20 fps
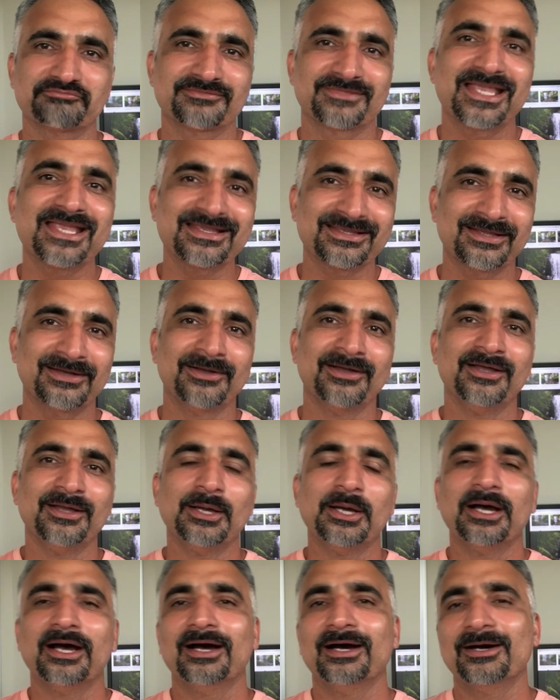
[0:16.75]
thing
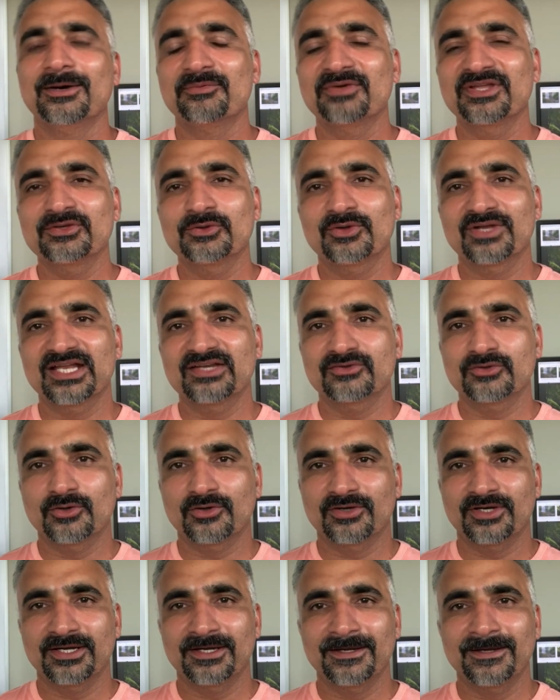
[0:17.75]
when you get
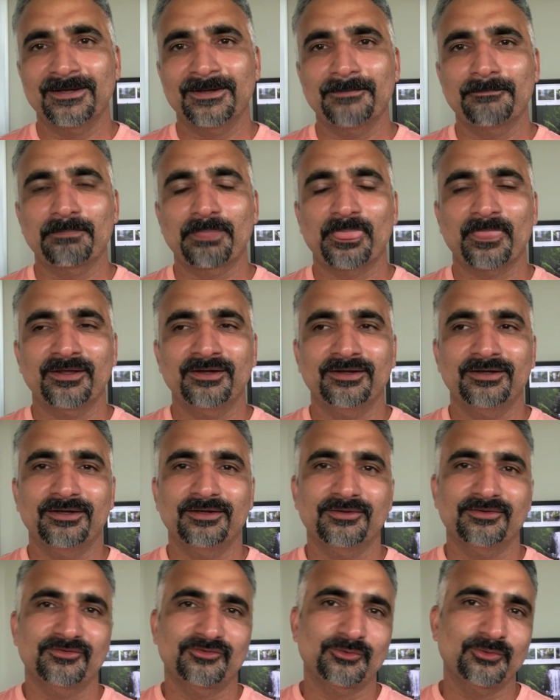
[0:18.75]
your
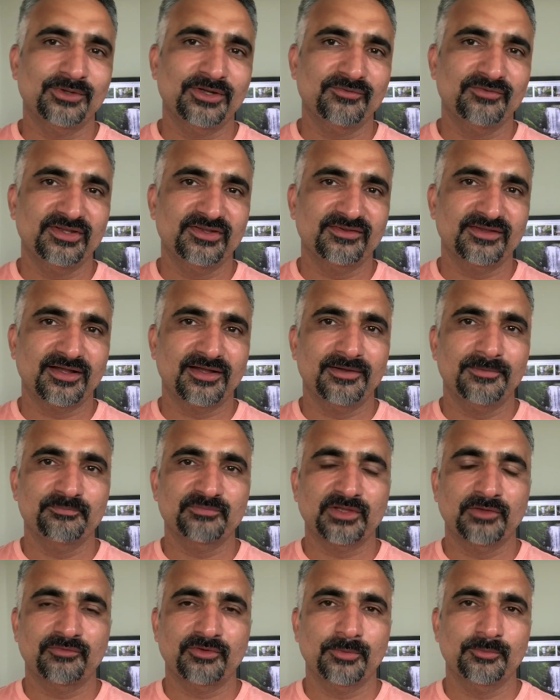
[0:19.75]
student visa
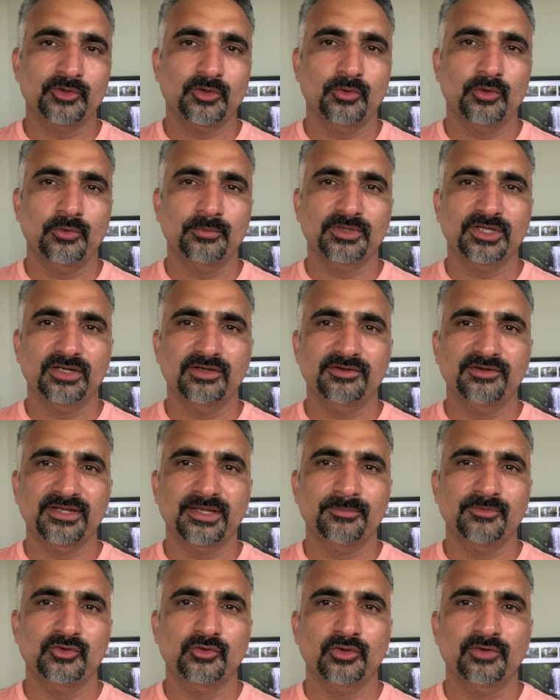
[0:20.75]
from your home country.
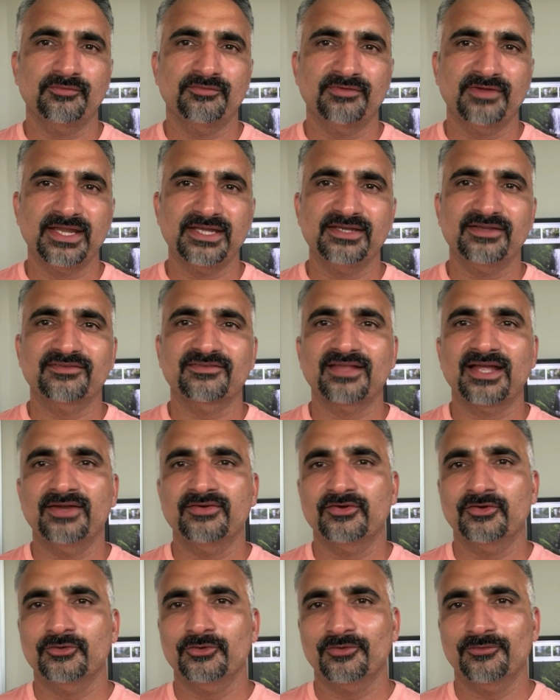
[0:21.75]
I mean, you are very
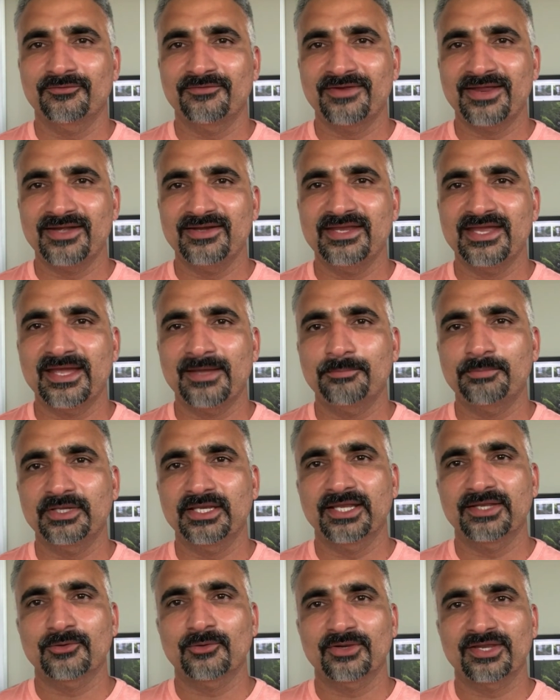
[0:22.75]
excited, you're very happy,
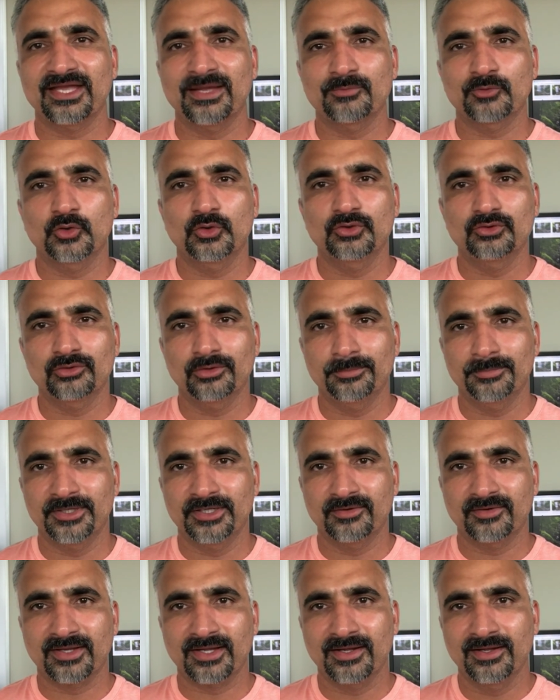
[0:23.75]
like, okay, I'm going to
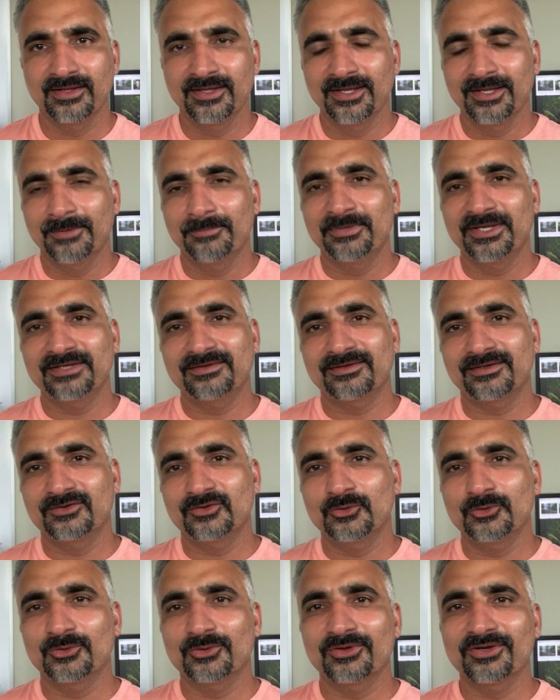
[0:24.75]
America, but
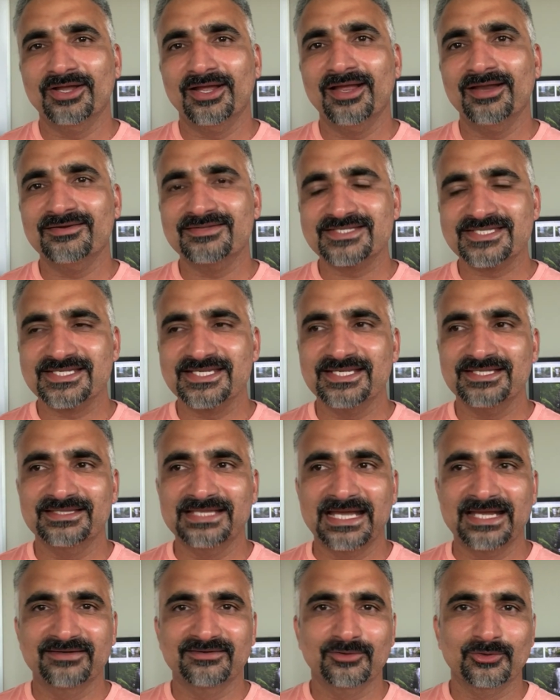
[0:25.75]
you do not see
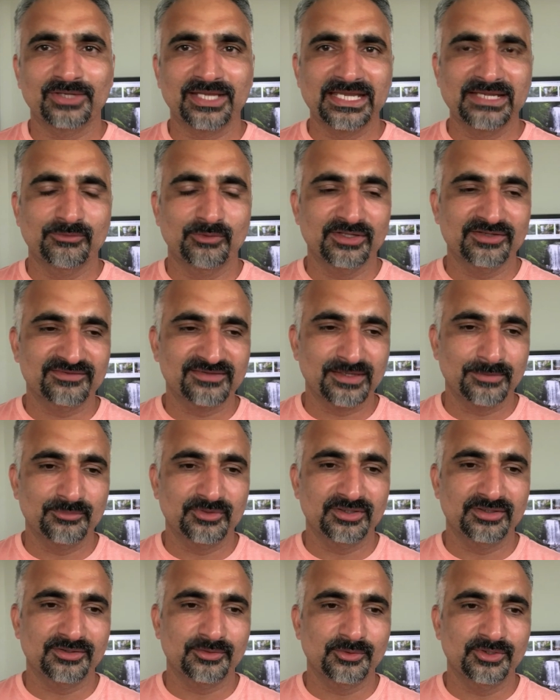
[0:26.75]
that, okay, once I'm
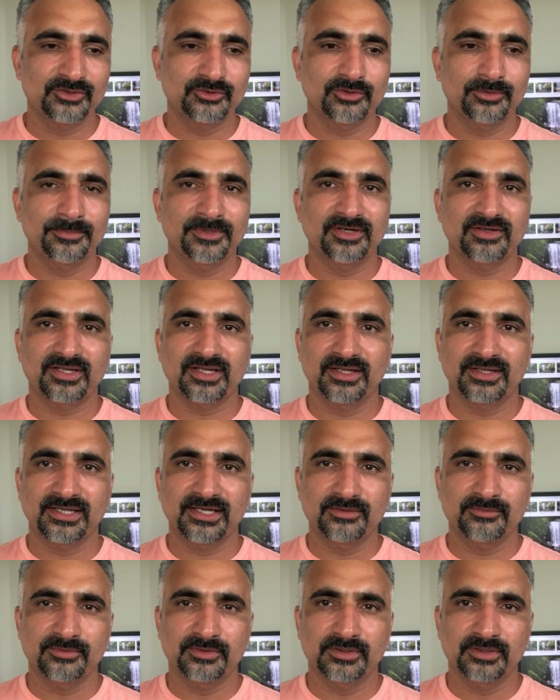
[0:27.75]
going to America,
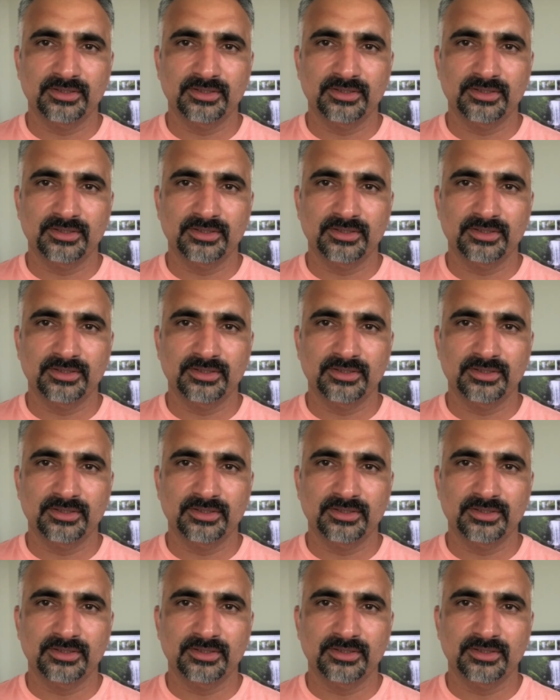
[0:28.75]
get